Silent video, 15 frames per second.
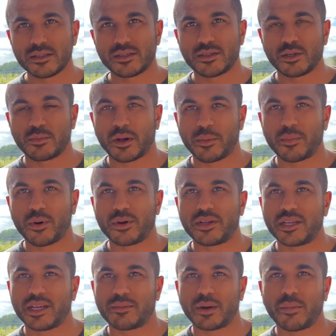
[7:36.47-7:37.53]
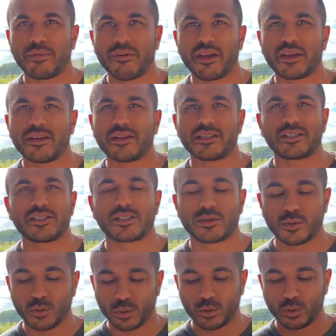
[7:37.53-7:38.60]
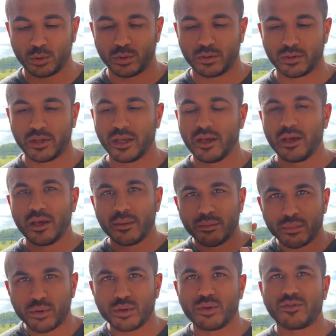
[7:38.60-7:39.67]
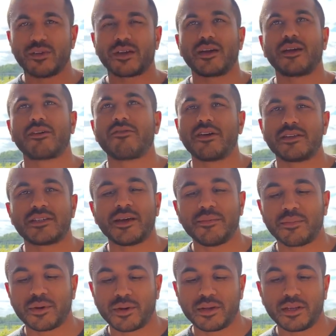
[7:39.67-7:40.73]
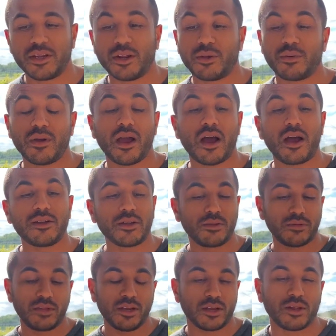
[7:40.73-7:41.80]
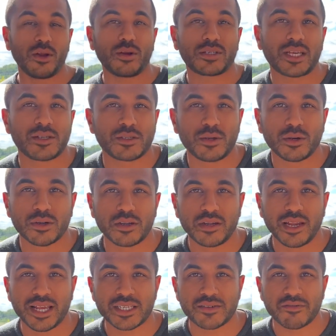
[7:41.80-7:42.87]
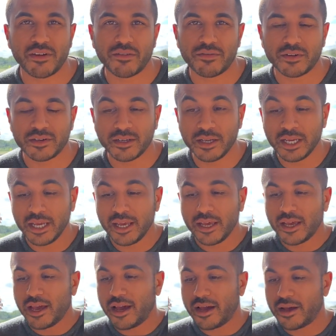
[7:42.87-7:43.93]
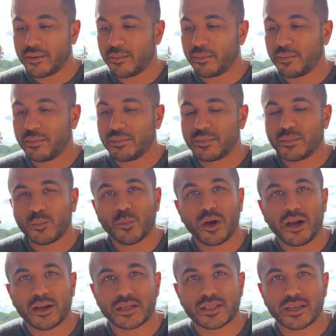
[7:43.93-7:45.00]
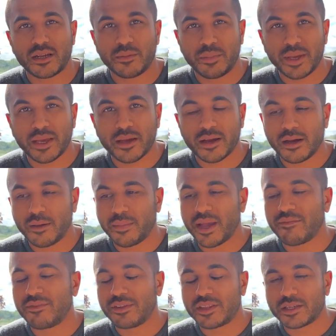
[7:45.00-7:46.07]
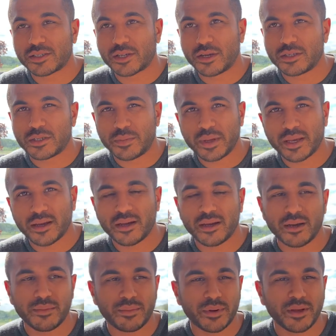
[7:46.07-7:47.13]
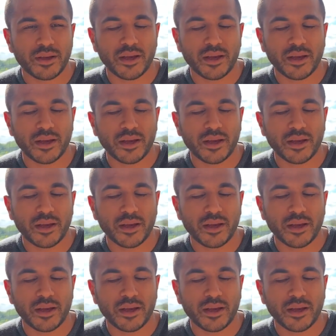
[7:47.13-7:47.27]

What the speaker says: to my body and my brain. It's just all moving at a great tempo. And you know, lockdown's not going to last forever. Work's going to pick up, everything's going to pick up.